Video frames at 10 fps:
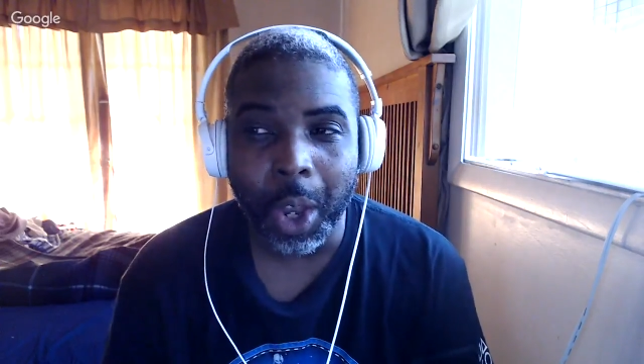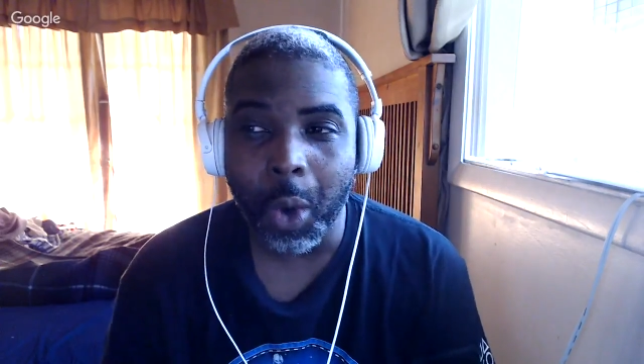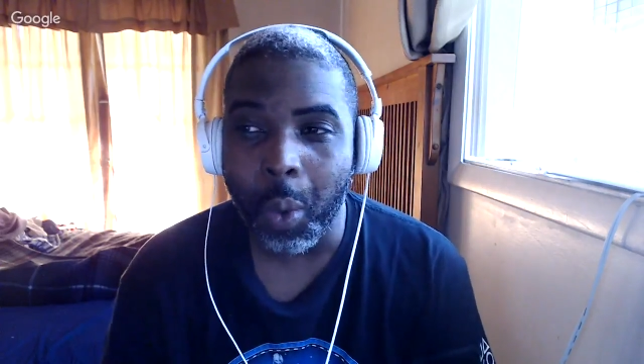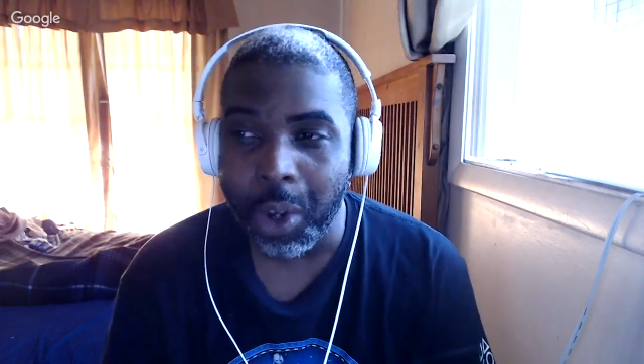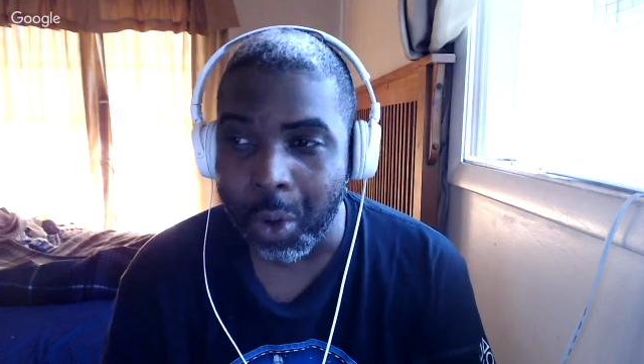
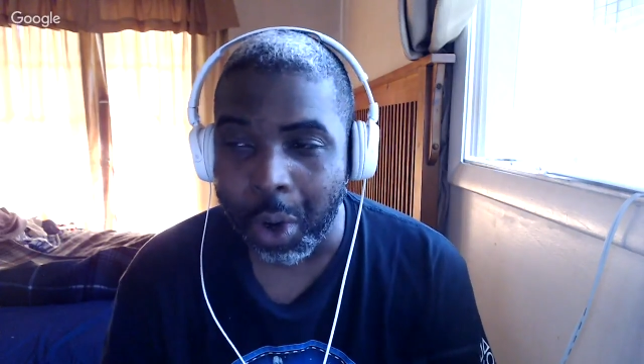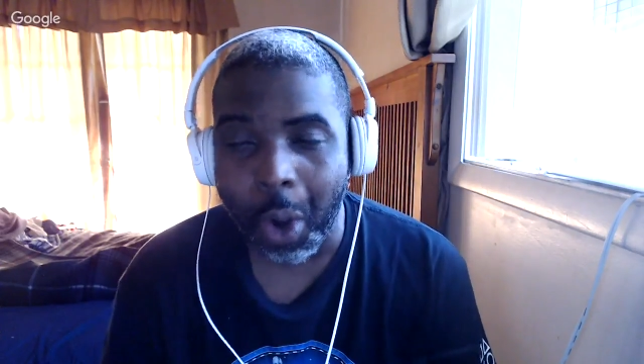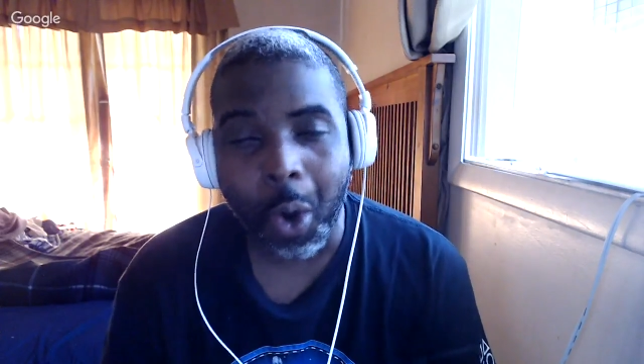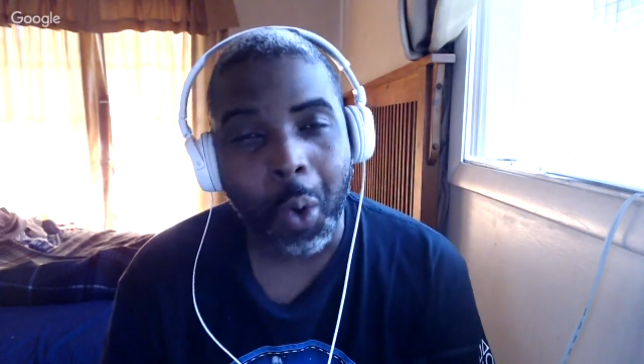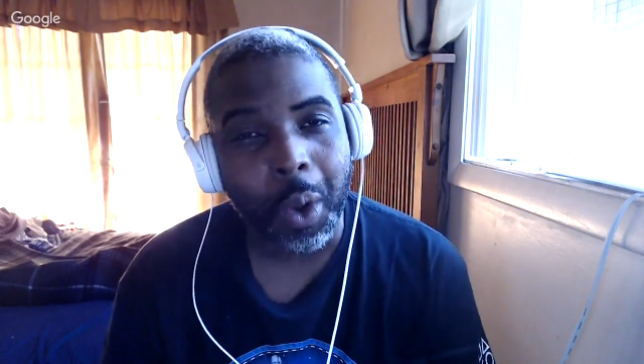we do
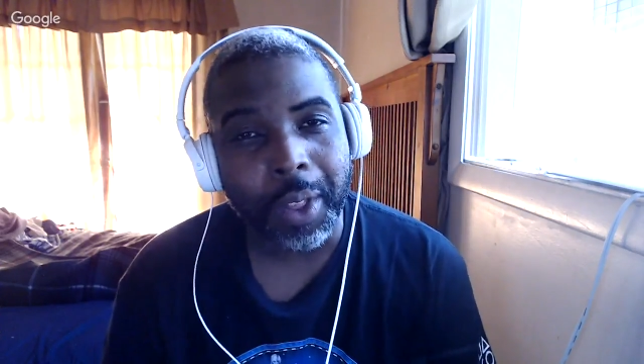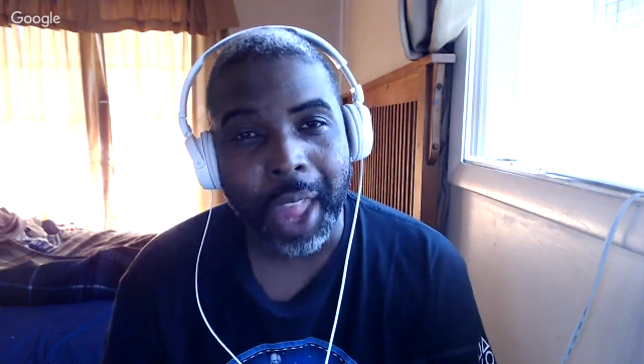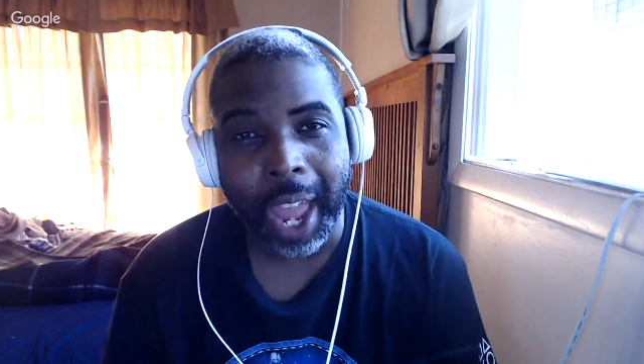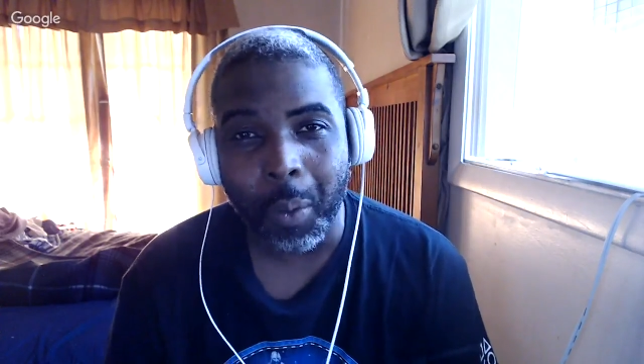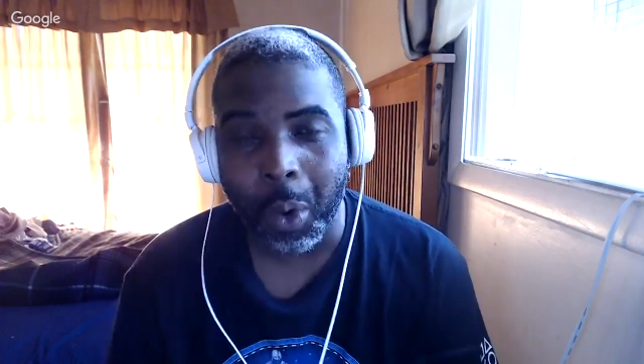know
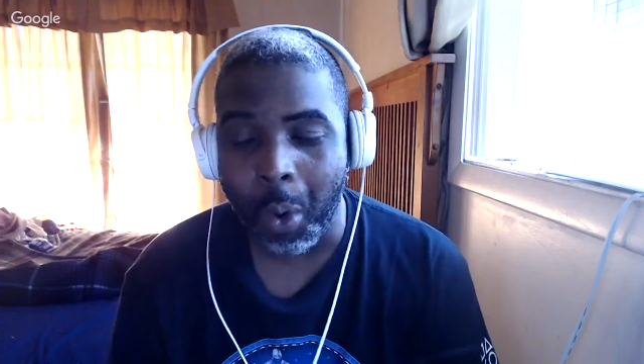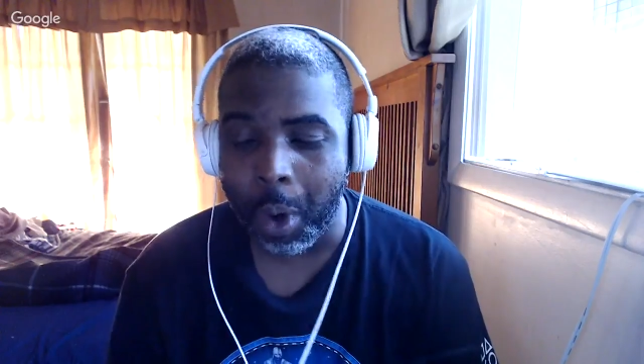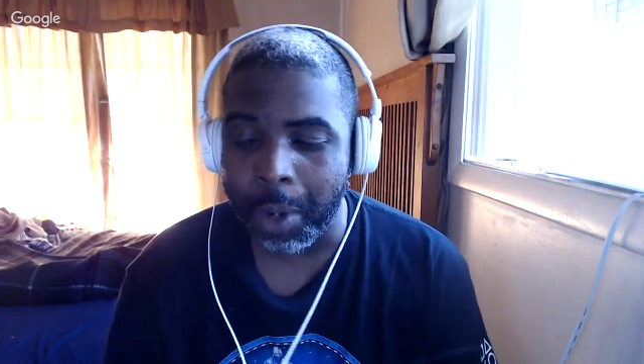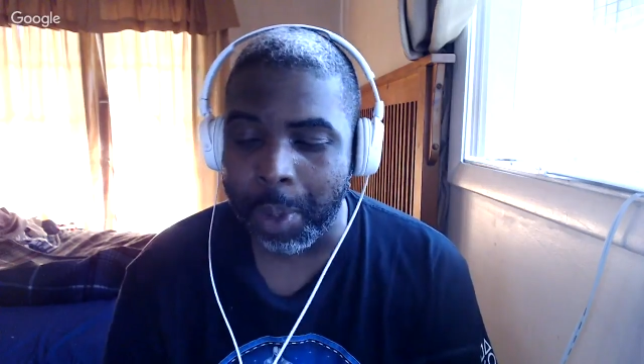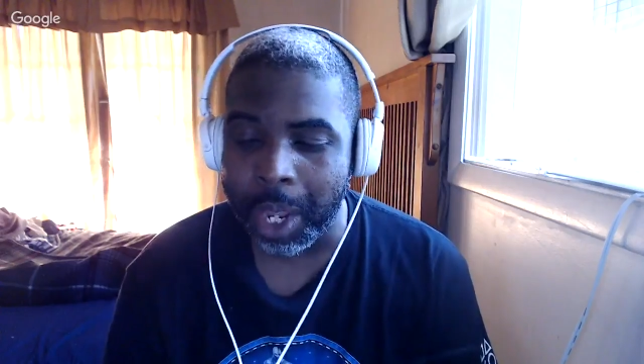that we're going
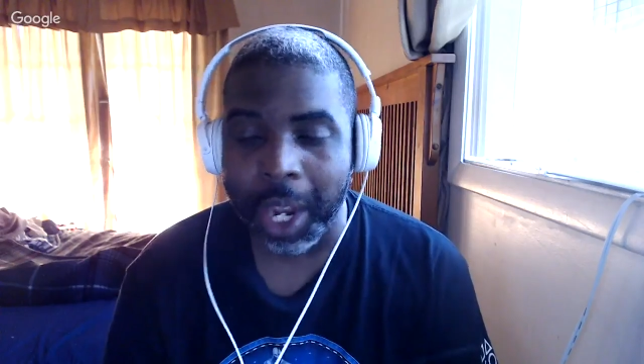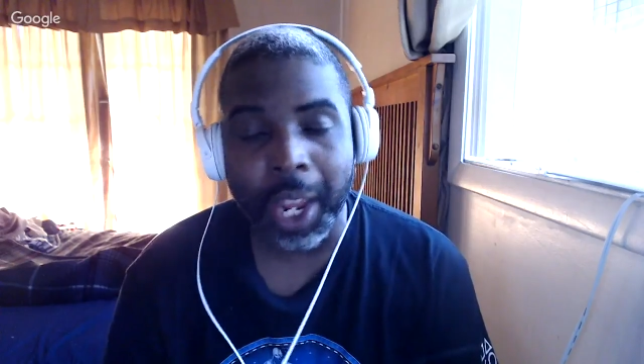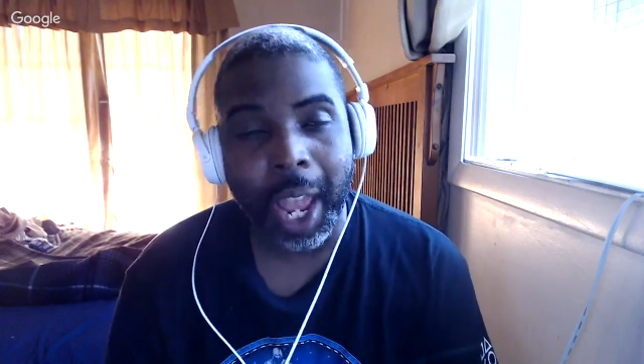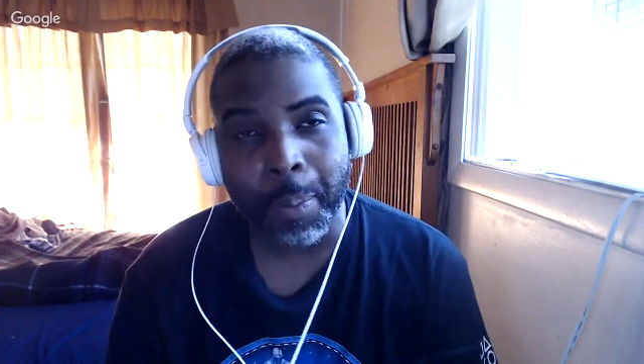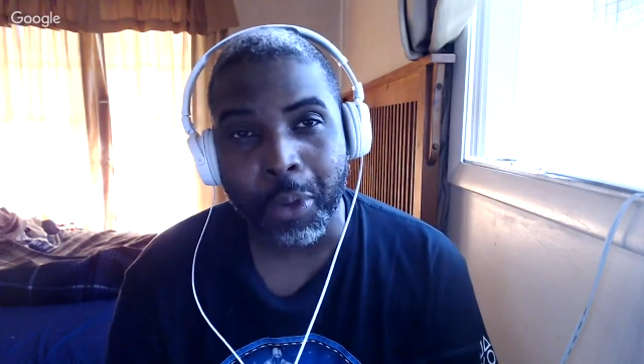to be getting
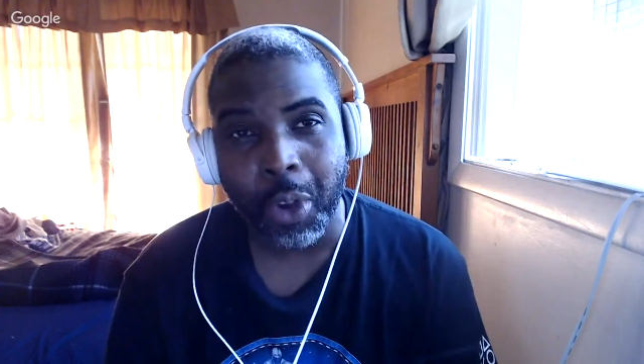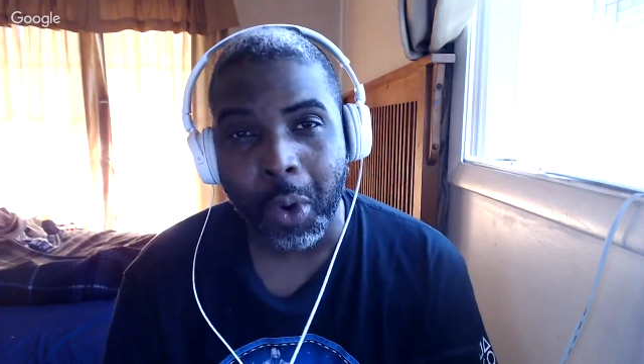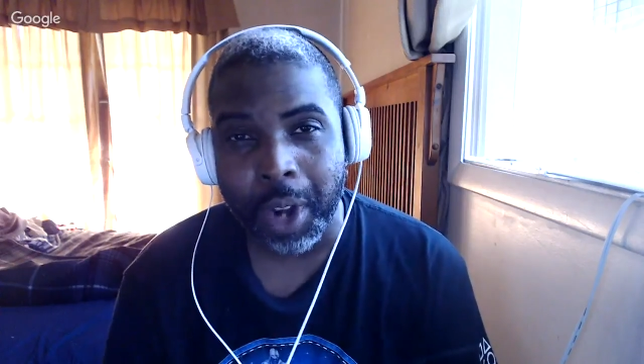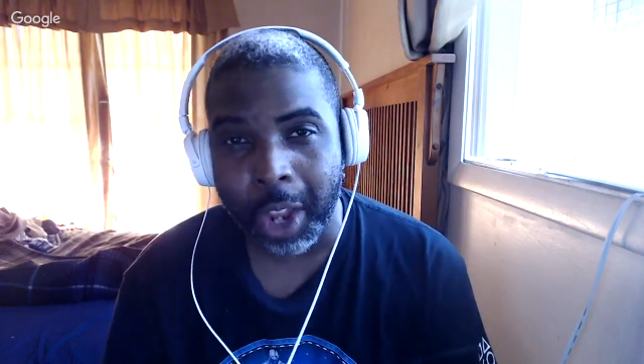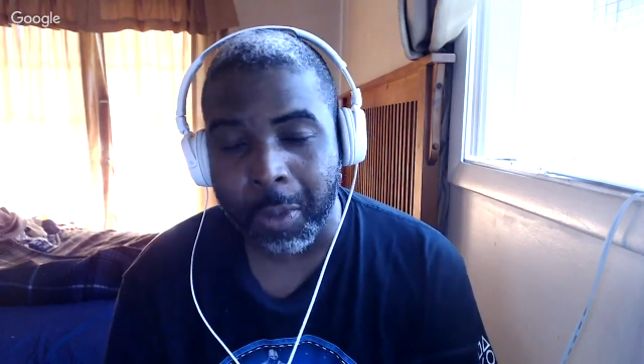an episode
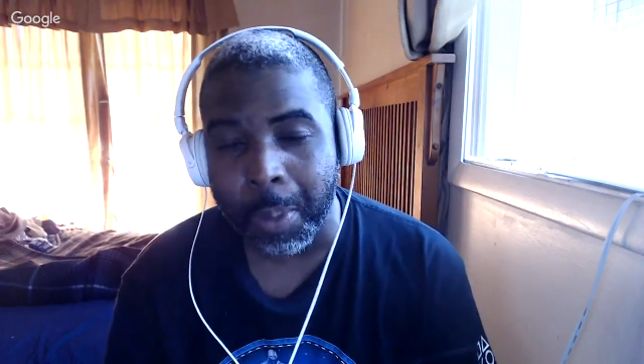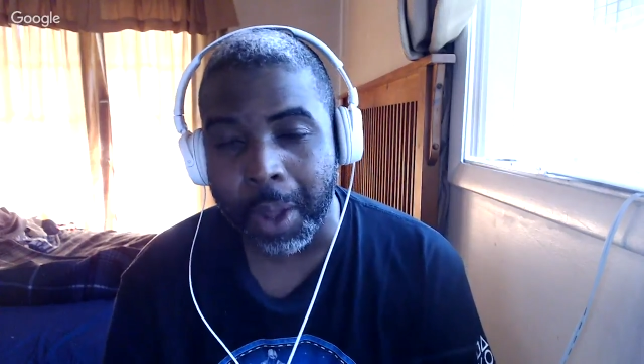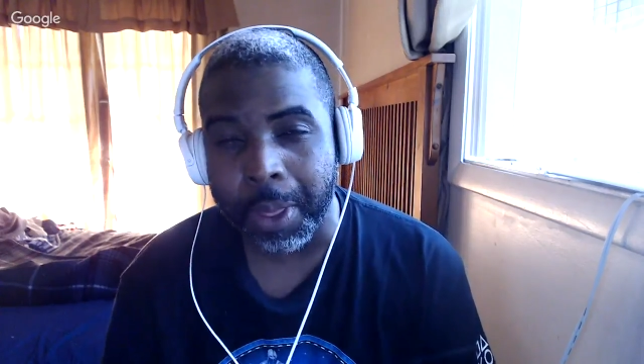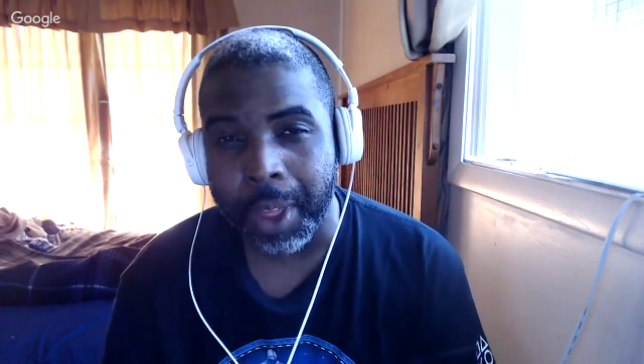next month,